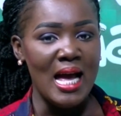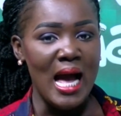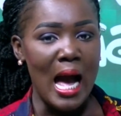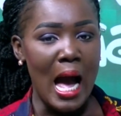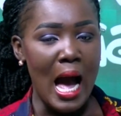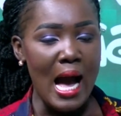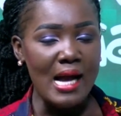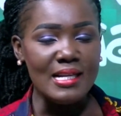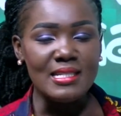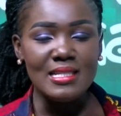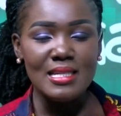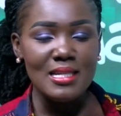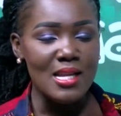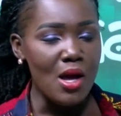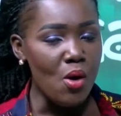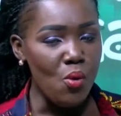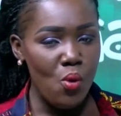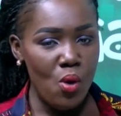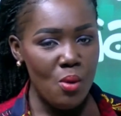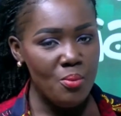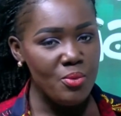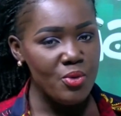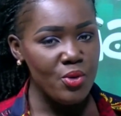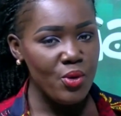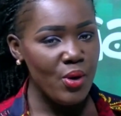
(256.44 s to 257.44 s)
Action a
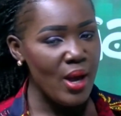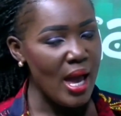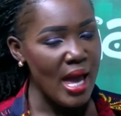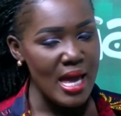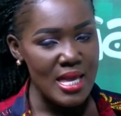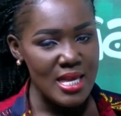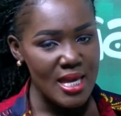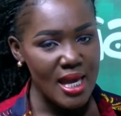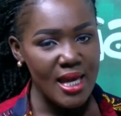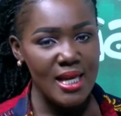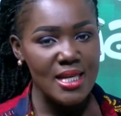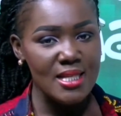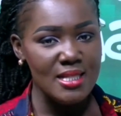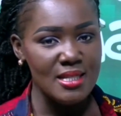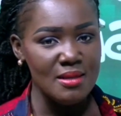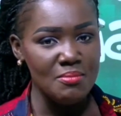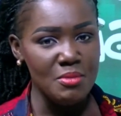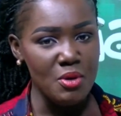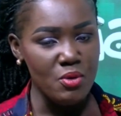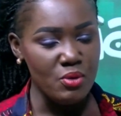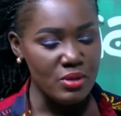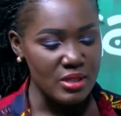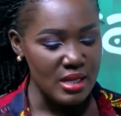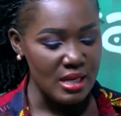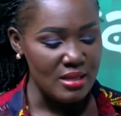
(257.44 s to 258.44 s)
woman and ye easy me
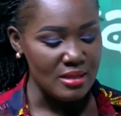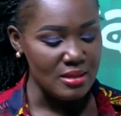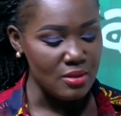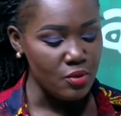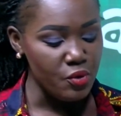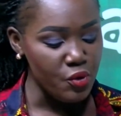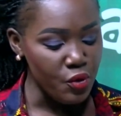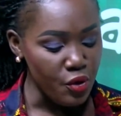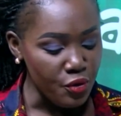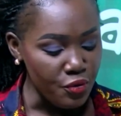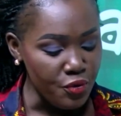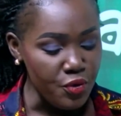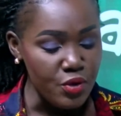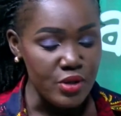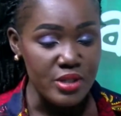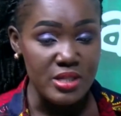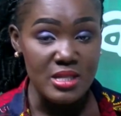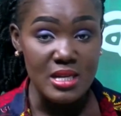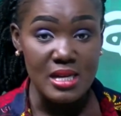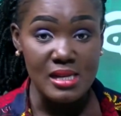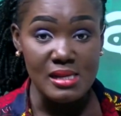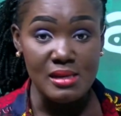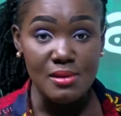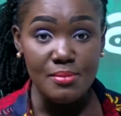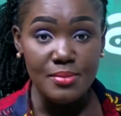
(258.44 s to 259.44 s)
also still call for
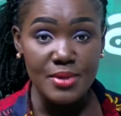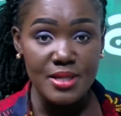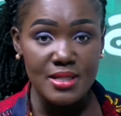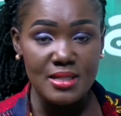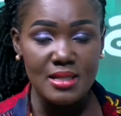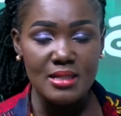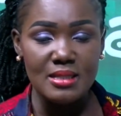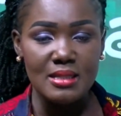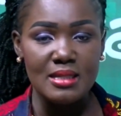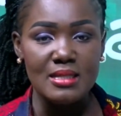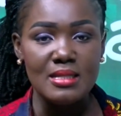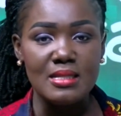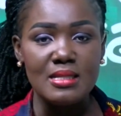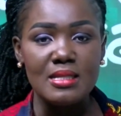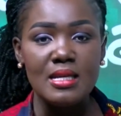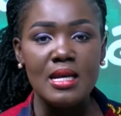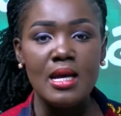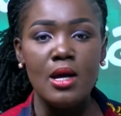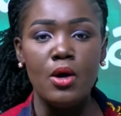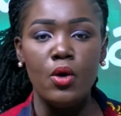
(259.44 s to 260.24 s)
sending messages.